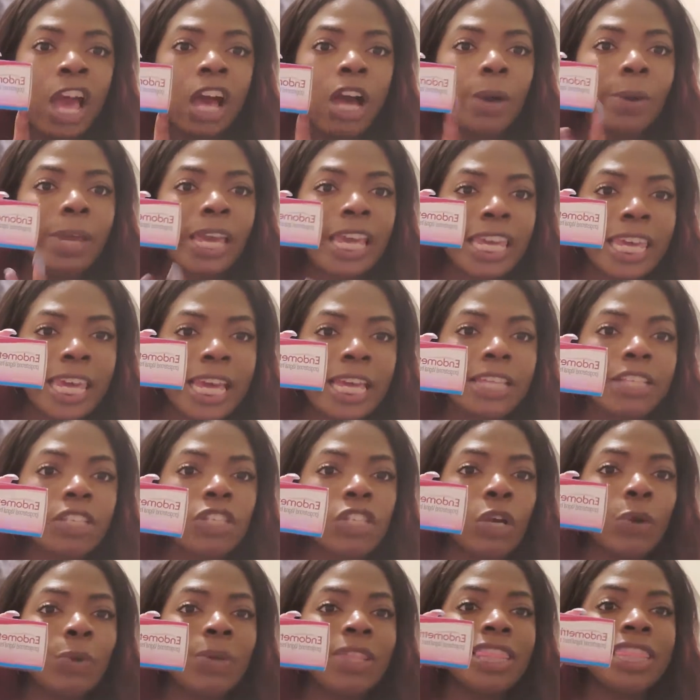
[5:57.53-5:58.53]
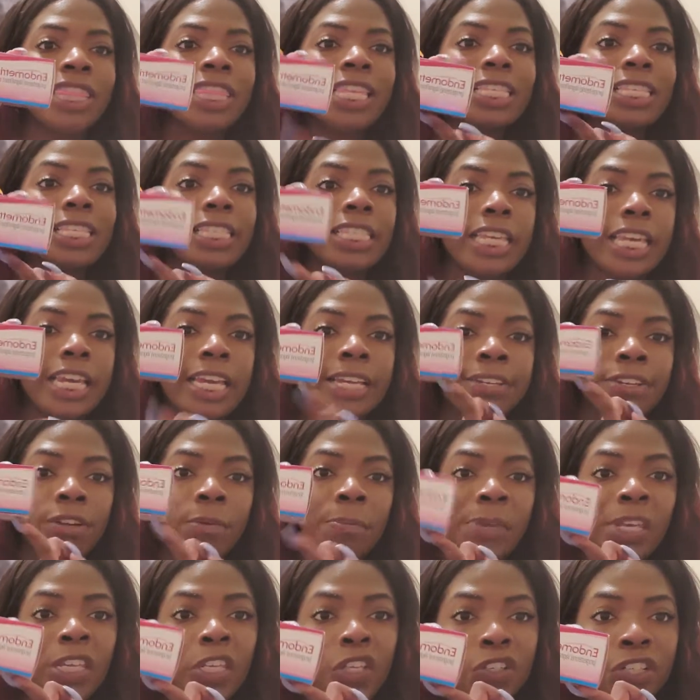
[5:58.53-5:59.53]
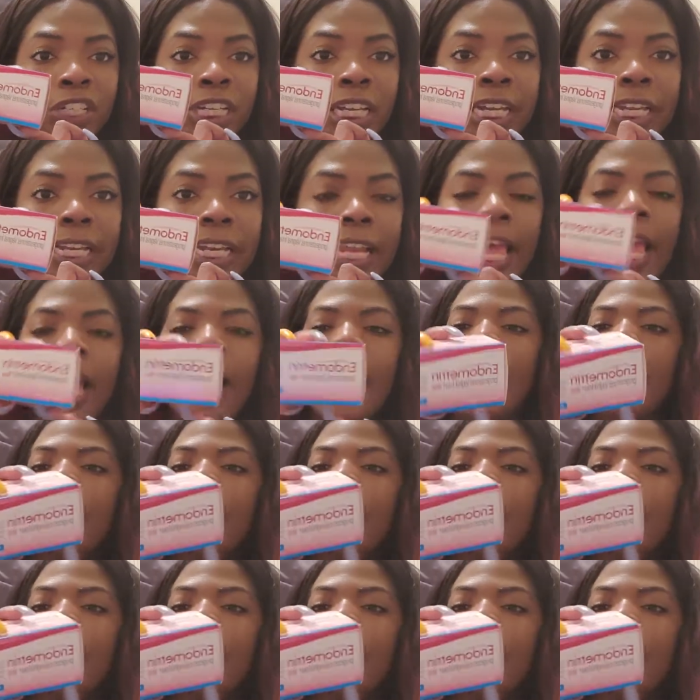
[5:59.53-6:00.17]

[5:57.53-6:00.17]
Okay, yeah. So this is the endometrium.